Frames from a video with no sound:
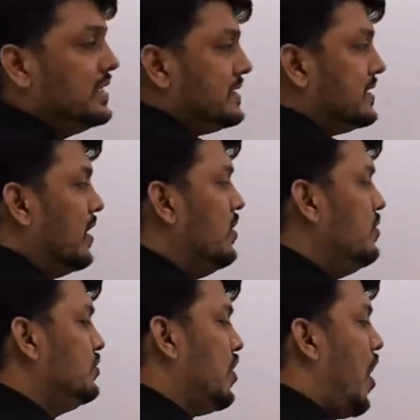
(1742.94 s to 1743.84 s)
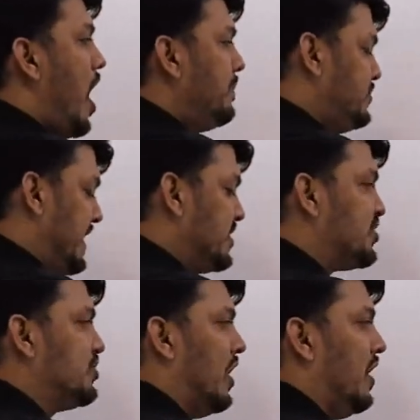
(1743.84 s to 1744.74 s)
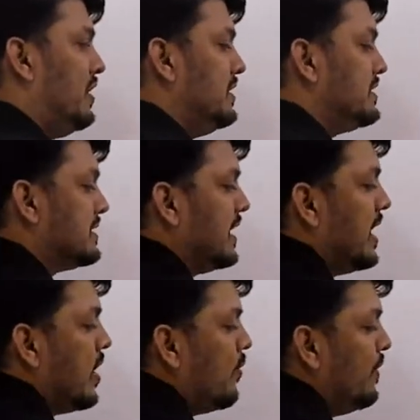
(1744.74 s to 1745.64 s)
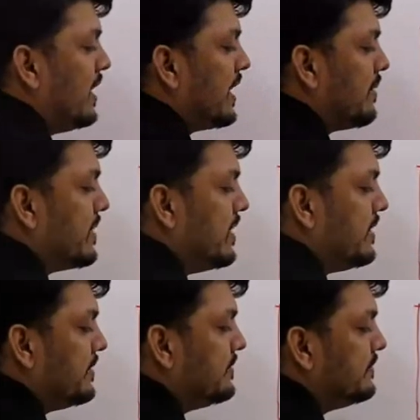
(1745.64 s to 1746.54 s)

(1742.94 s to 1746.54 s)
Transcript: So, the object shawls will come here.